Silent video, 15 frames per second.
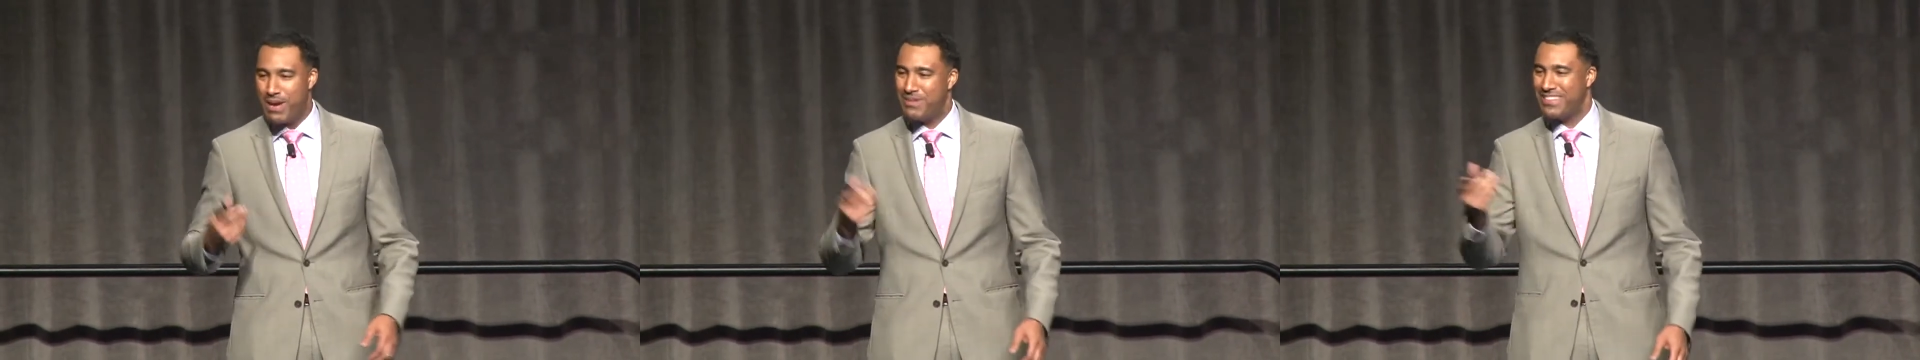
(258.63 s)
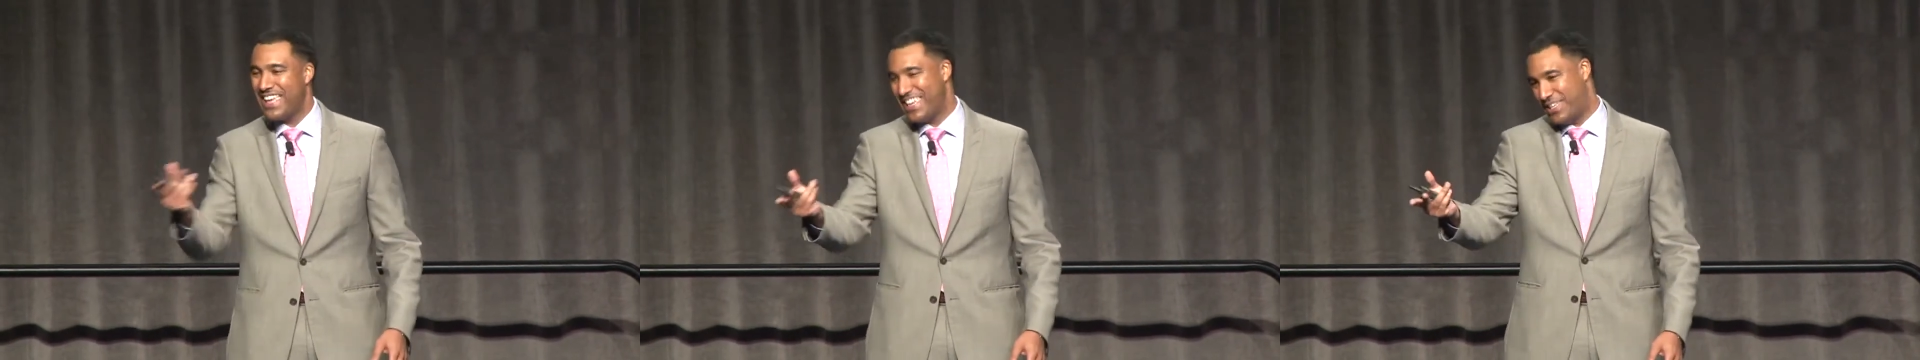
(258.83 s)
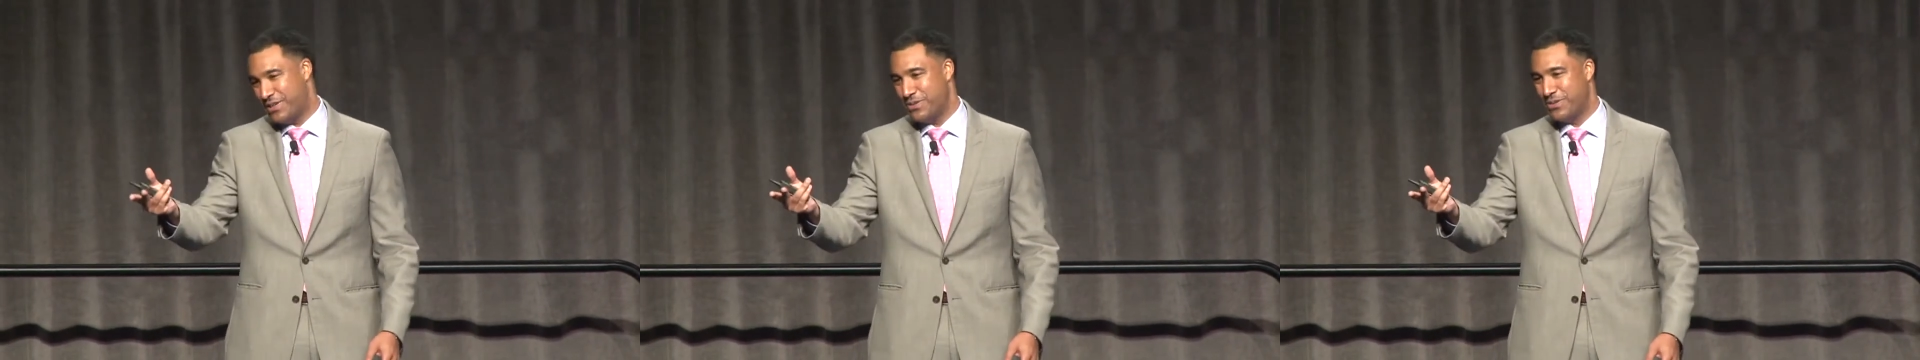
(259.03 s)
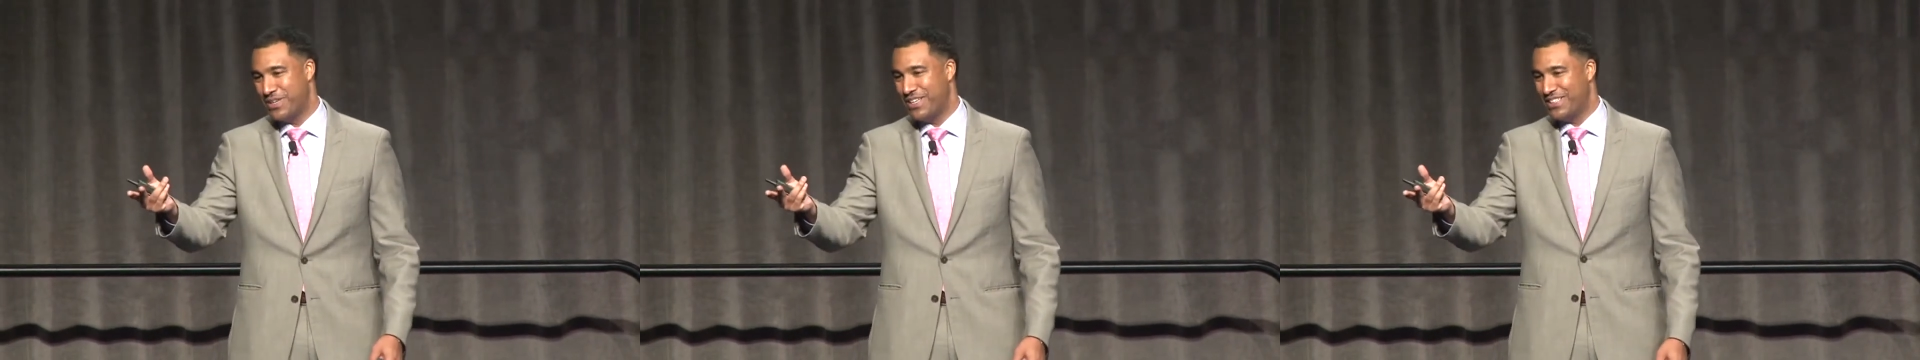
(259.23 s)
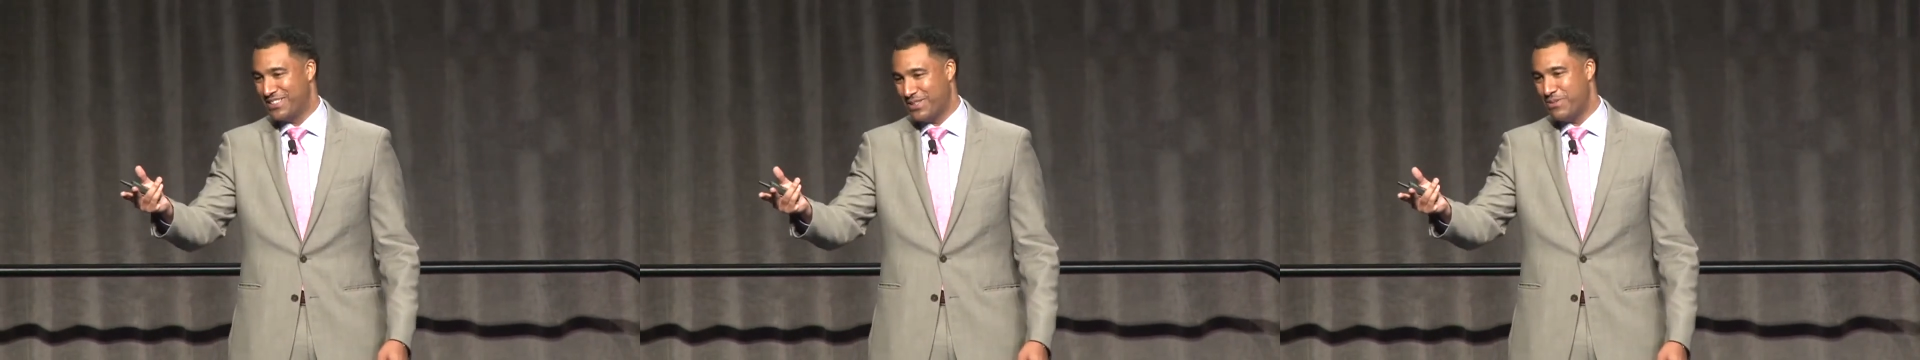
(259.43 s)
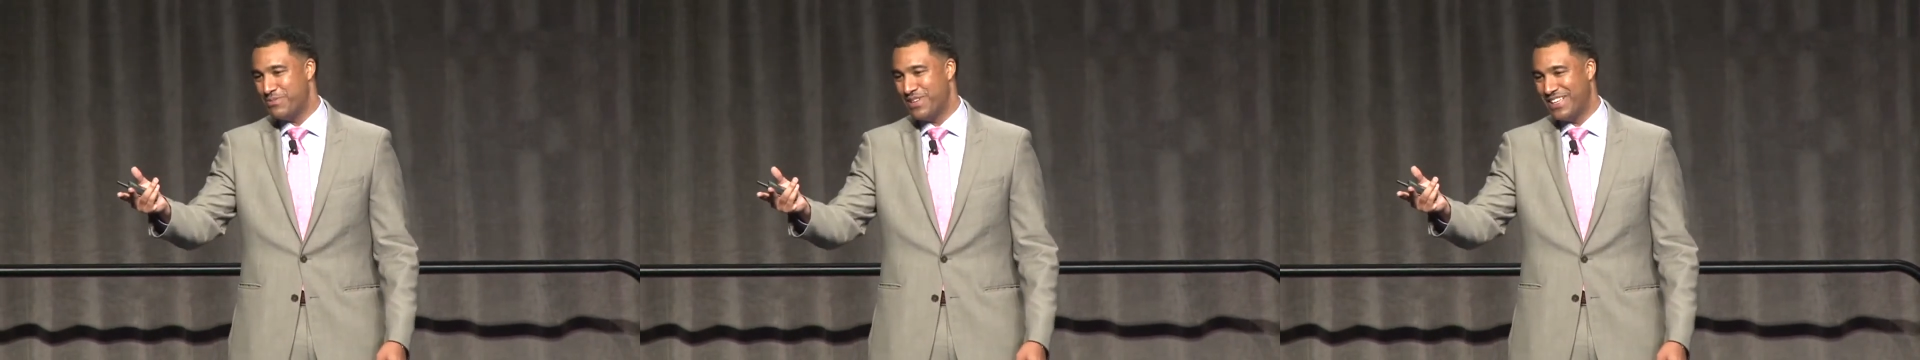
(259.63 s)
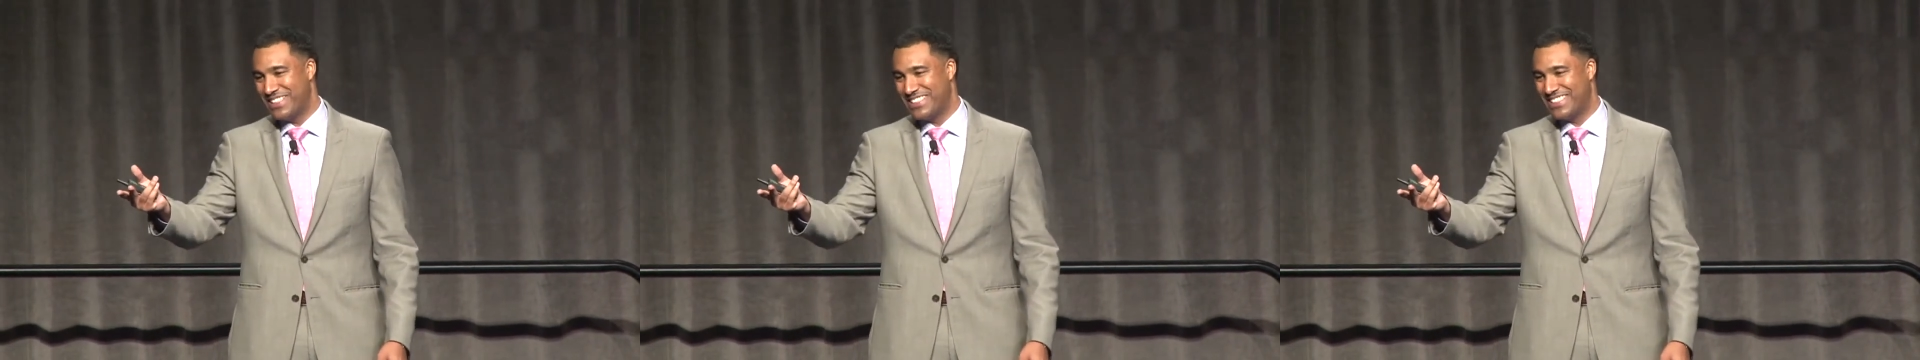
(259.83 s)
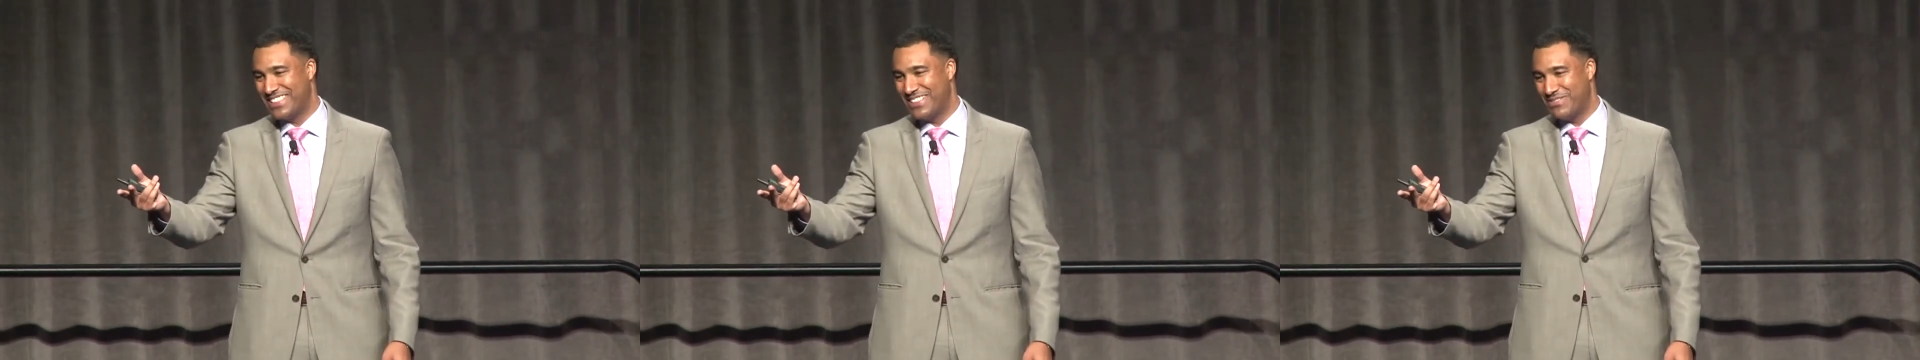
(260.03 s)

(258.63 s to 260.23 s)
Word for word: Baby, thank you so much